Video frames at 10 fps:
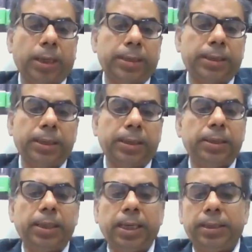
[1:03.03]
or arising in
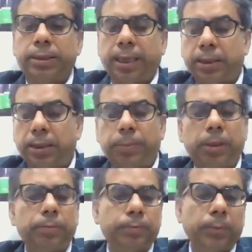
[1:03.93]
India is taxable.